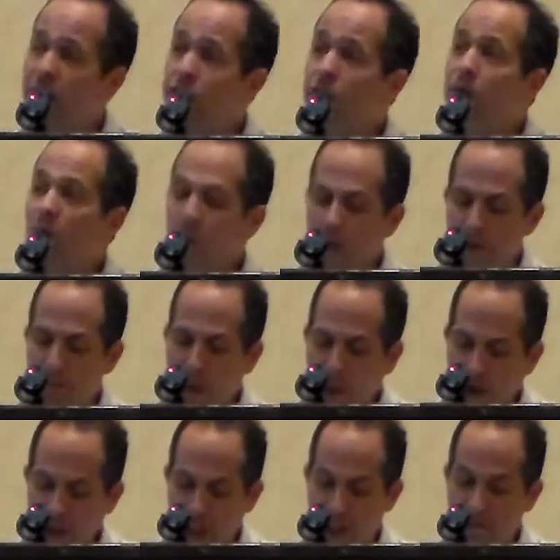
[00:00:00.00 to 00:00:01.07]
And you know the
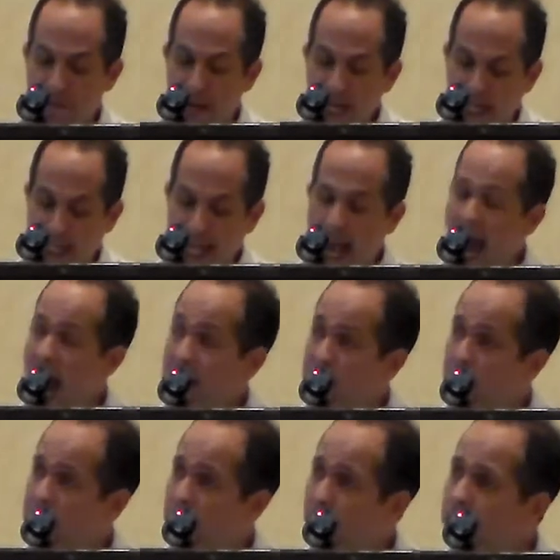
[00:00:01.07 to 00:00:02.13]
importance of making
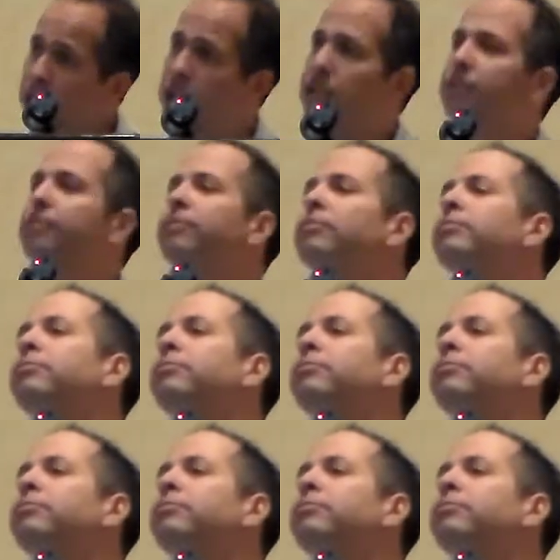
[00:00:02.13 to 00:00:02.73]
accurate notes.